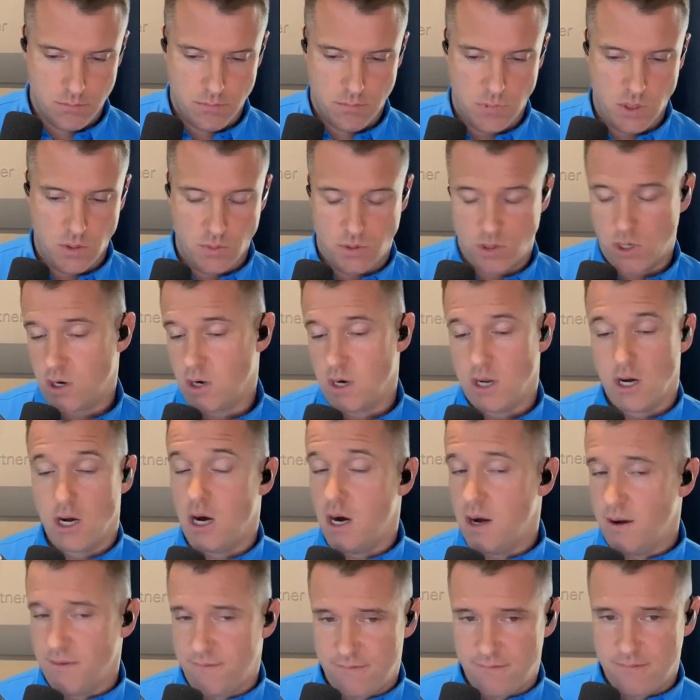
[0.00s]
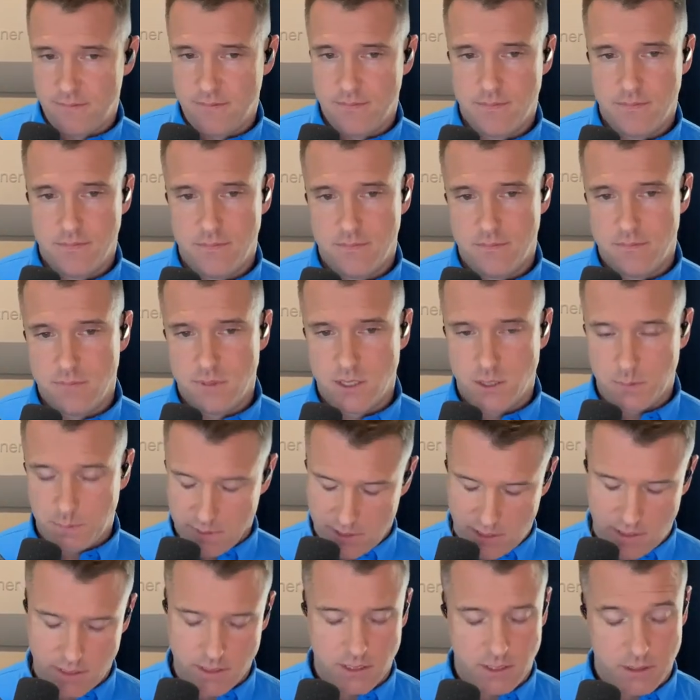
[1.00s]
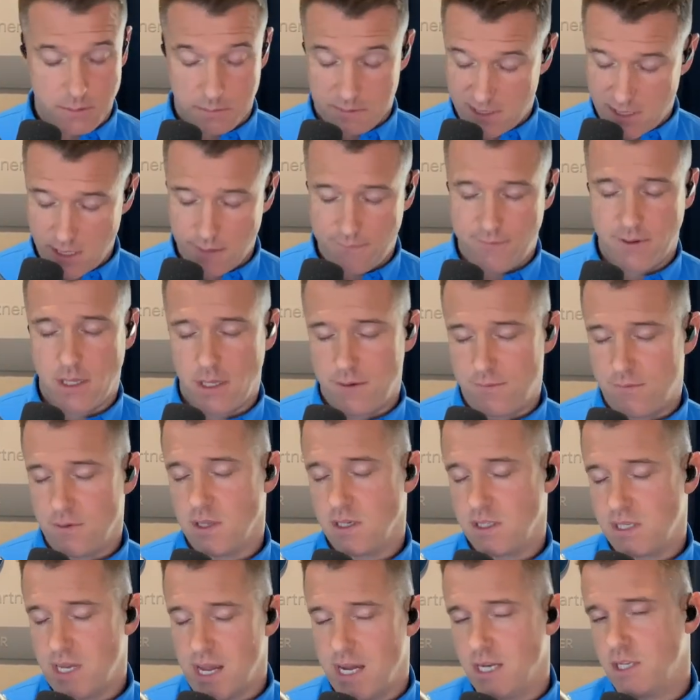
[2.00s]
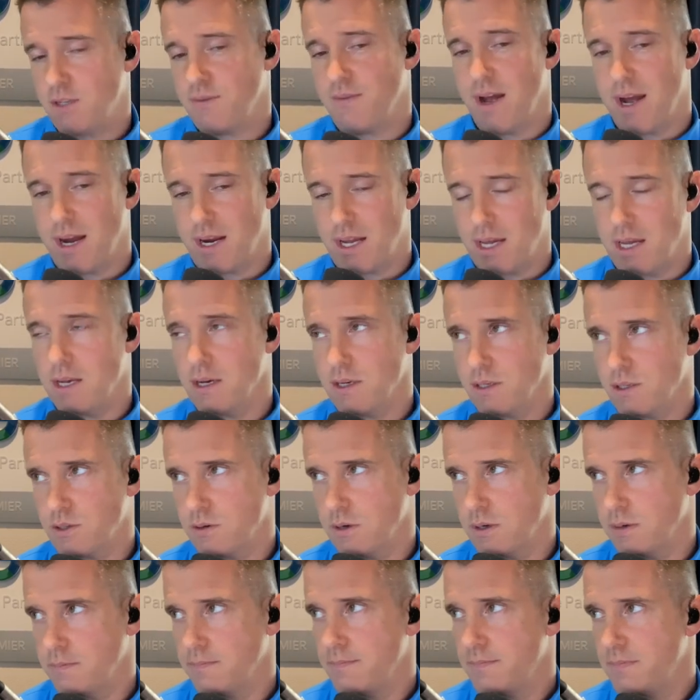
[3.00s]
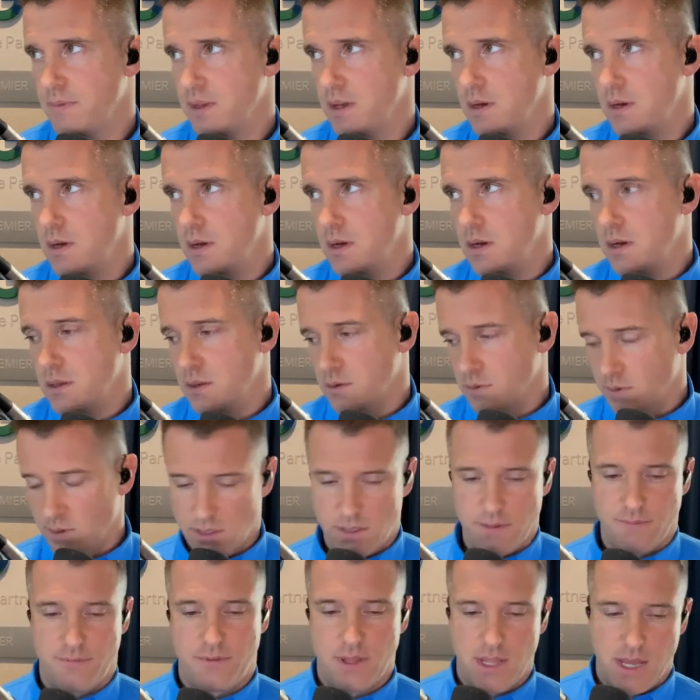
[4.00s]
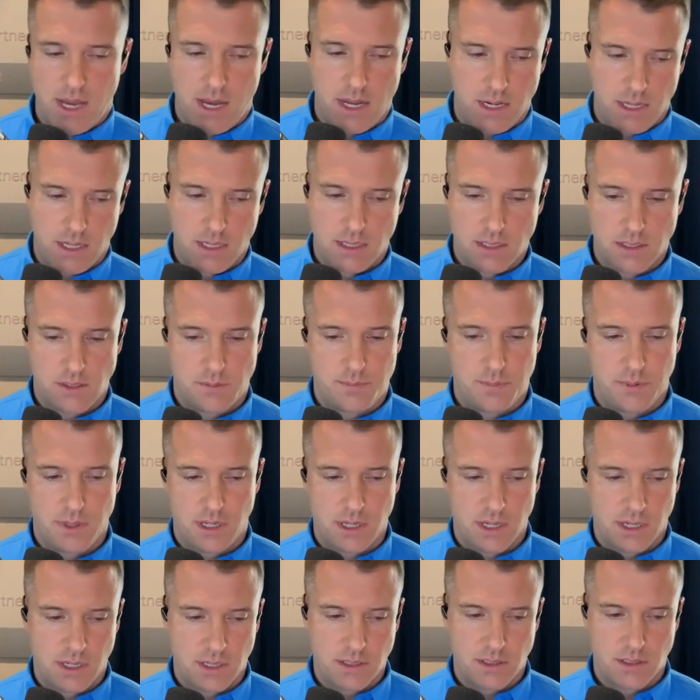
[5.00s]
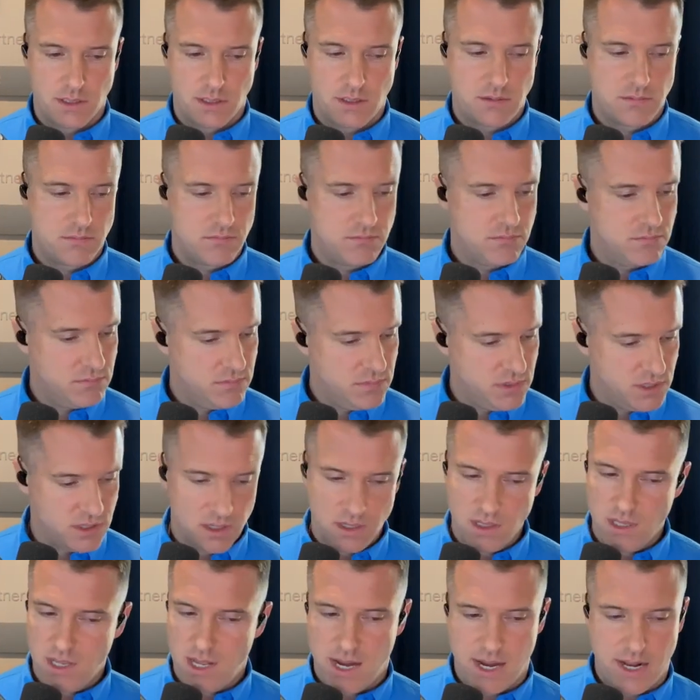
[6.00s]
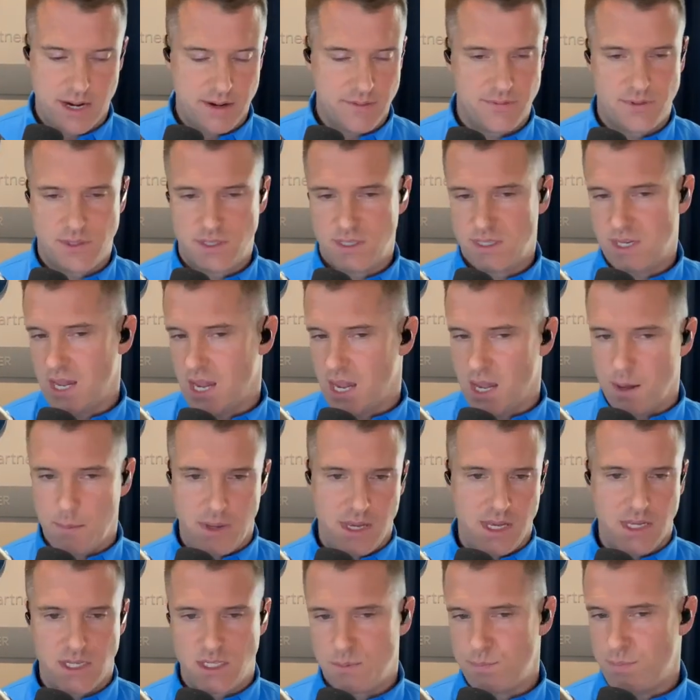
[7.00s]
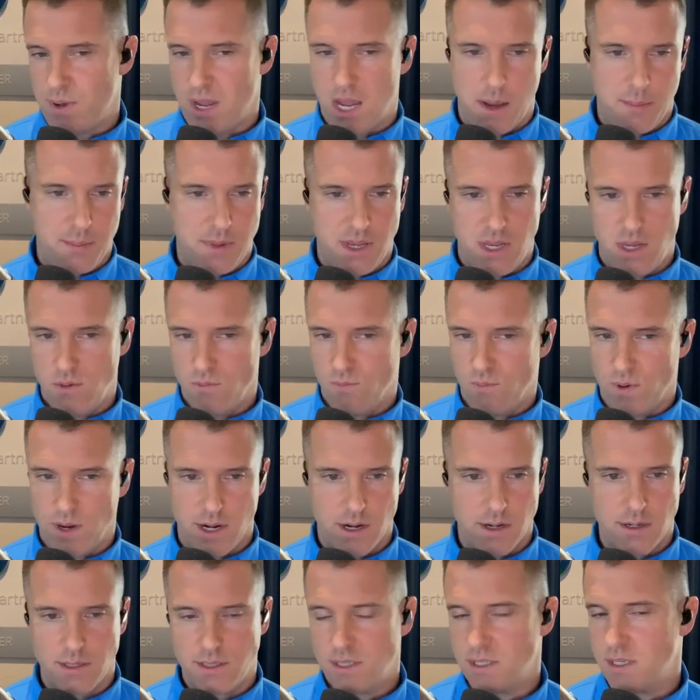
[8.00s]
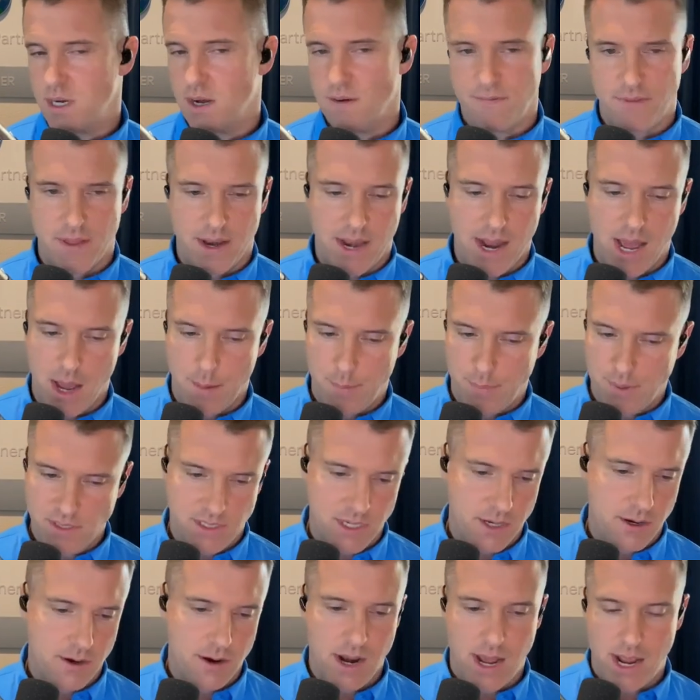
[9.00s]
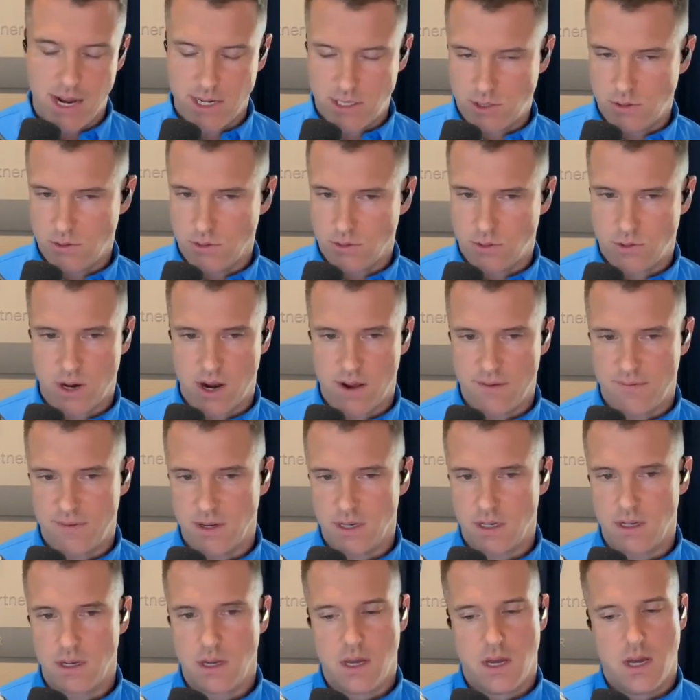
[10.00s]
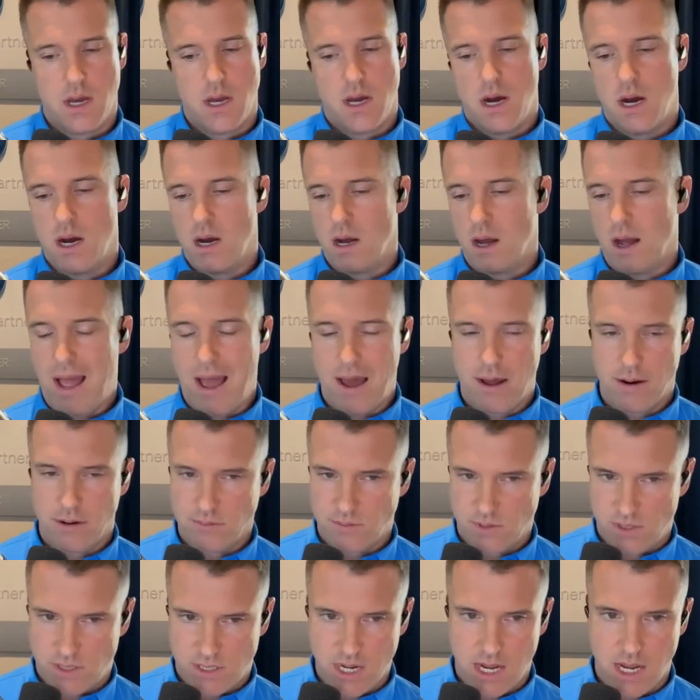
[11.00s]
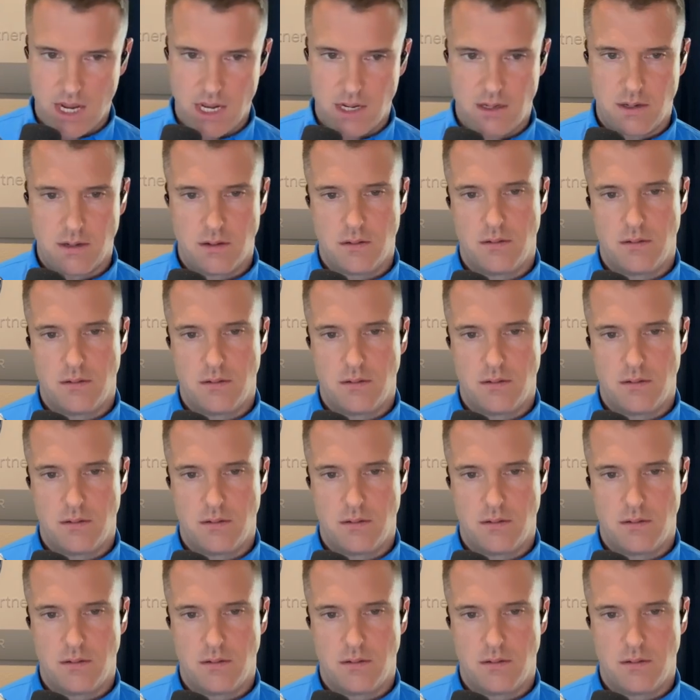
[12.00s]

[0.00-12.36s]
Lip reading: turn it off specifically for this HVAC industry. The reason for that is because there's a lot of scammy, spammy, weird stuff that happens. International traffic, out of state,